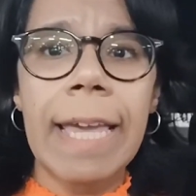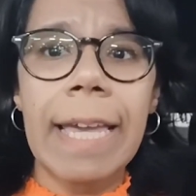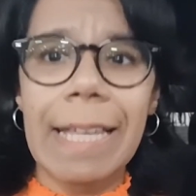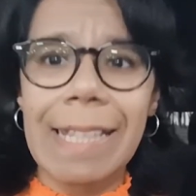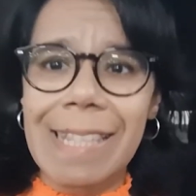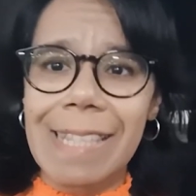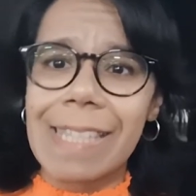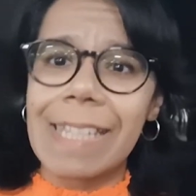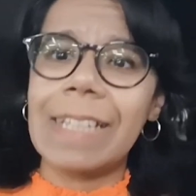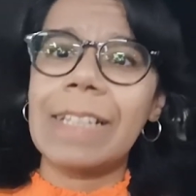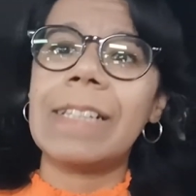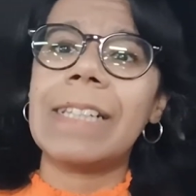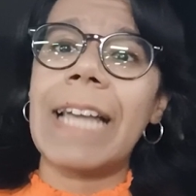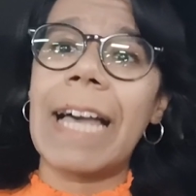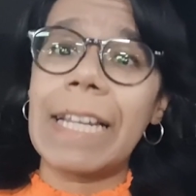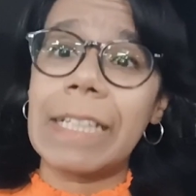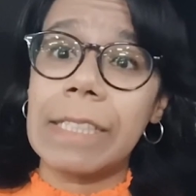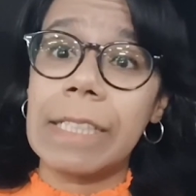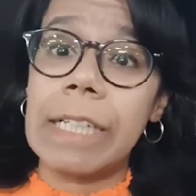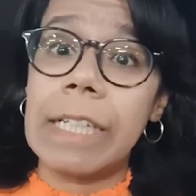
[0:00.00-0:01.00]
in
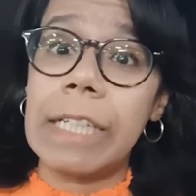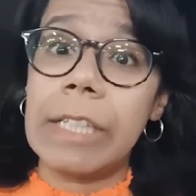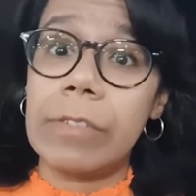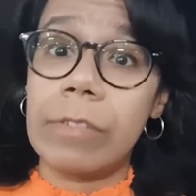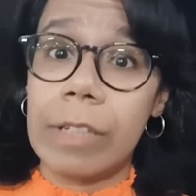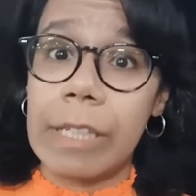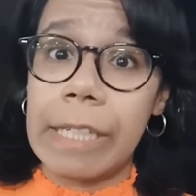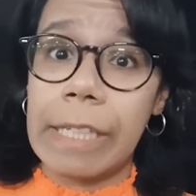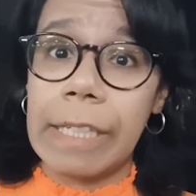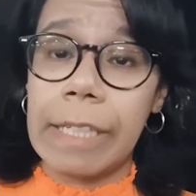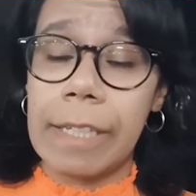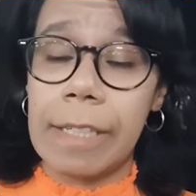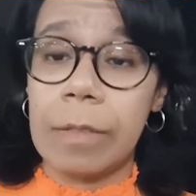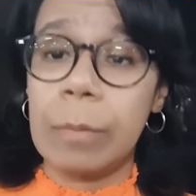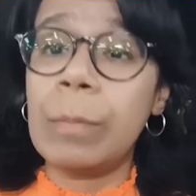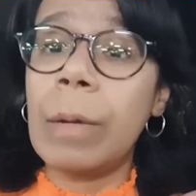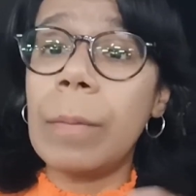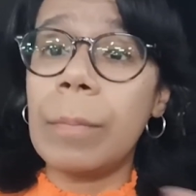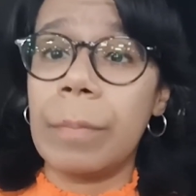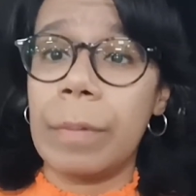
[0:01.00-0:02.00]
single-handedly running
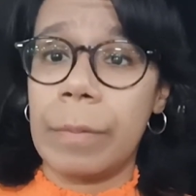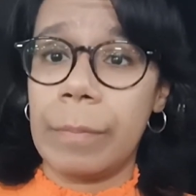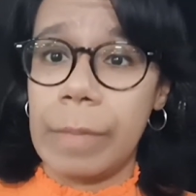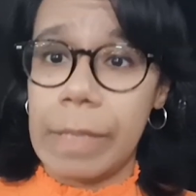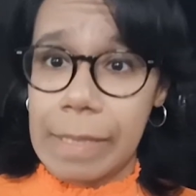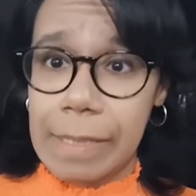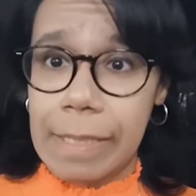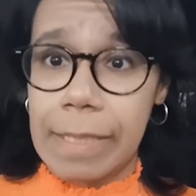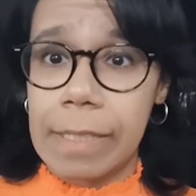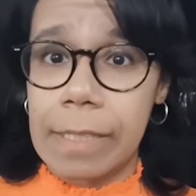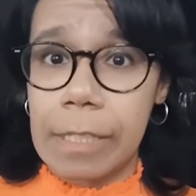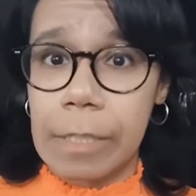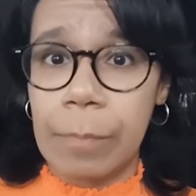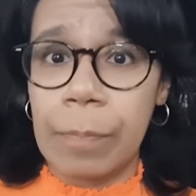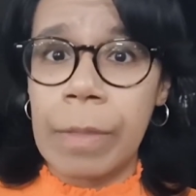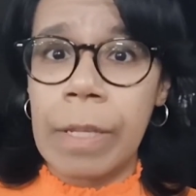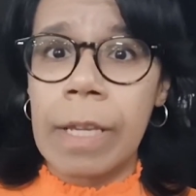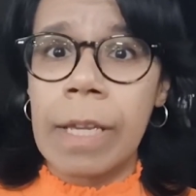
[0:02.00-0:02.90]
his pub business.